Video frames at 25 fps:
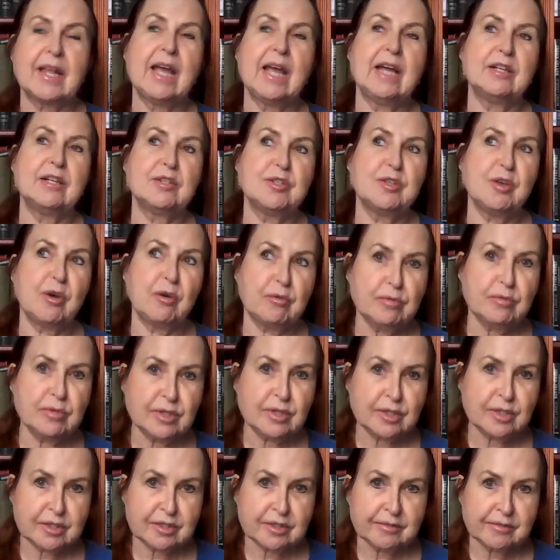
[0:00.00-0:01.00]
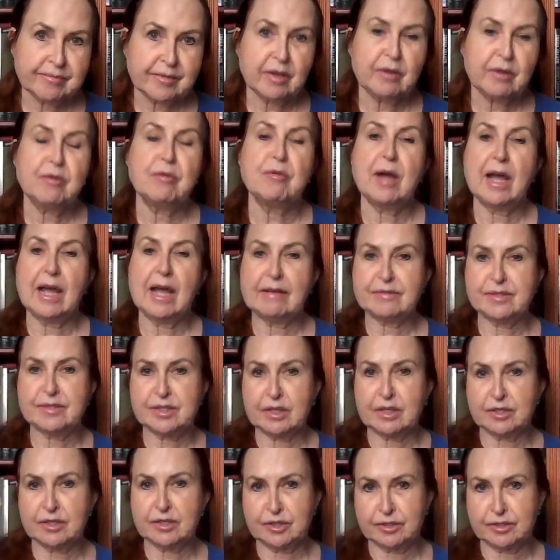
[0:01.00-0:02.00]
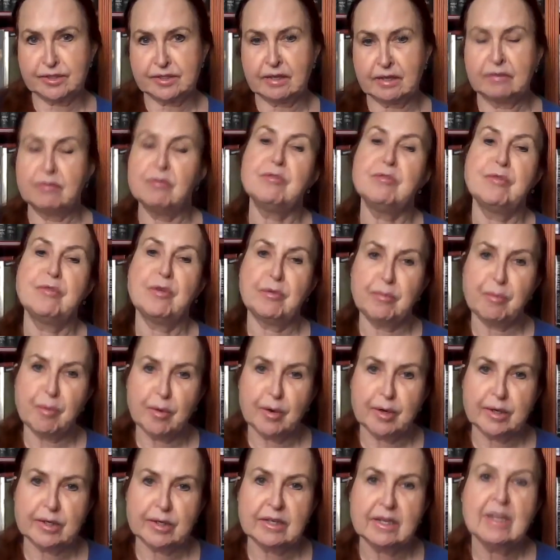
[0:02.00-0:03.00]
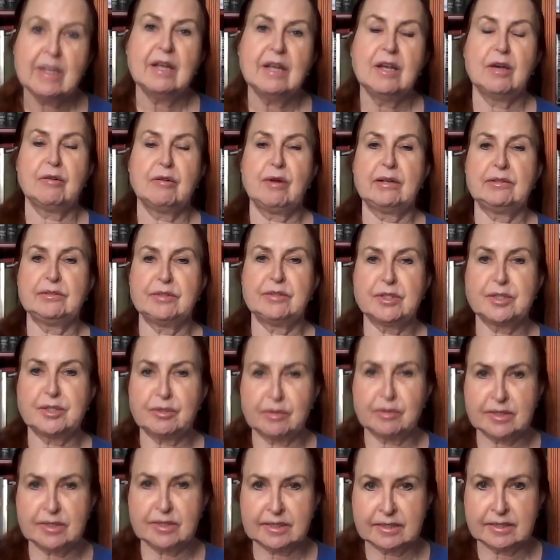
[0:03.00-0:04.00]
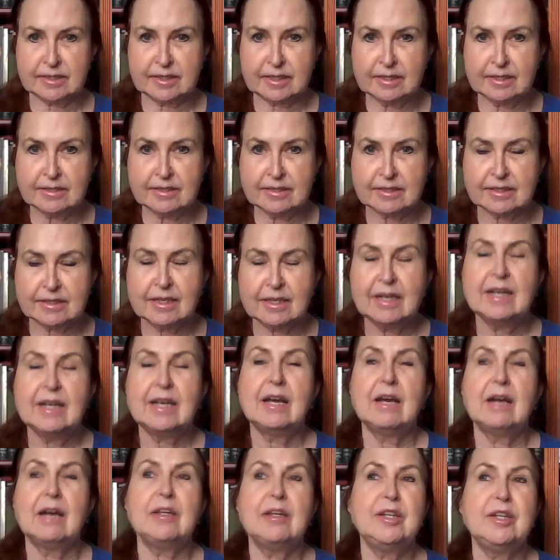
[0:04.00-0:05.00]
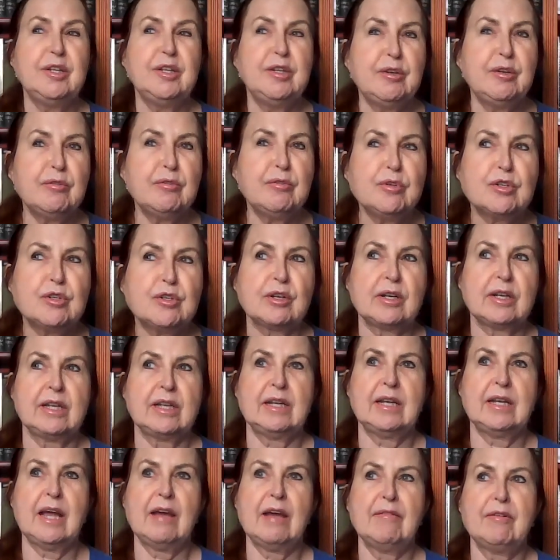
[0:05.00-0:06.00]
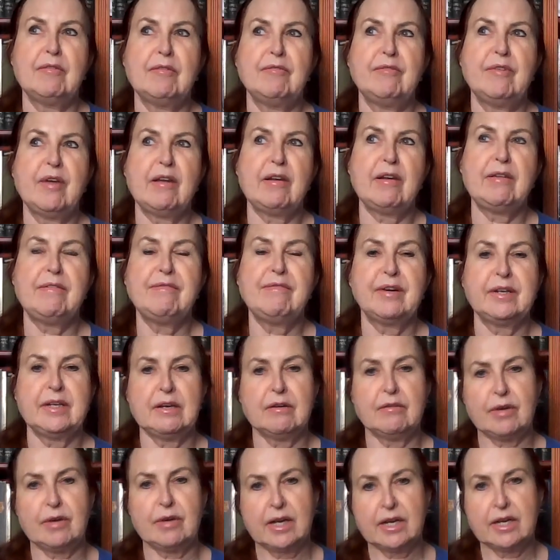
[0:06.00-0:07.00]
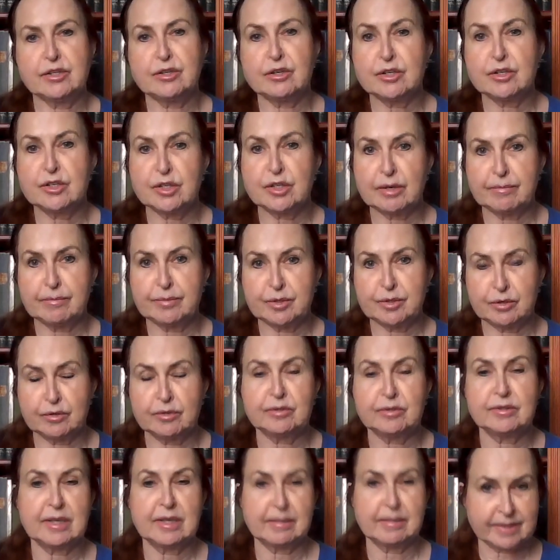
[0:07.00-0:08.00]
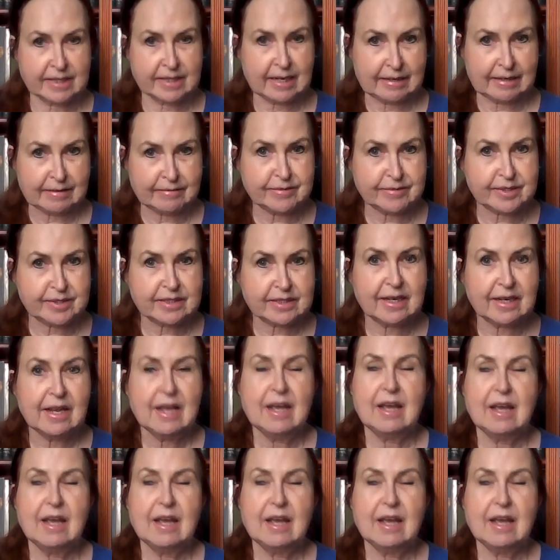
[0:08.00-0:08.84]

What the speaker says: And those who have such a sun, who were born around the solstices, usually have a very funny relationship to themselves.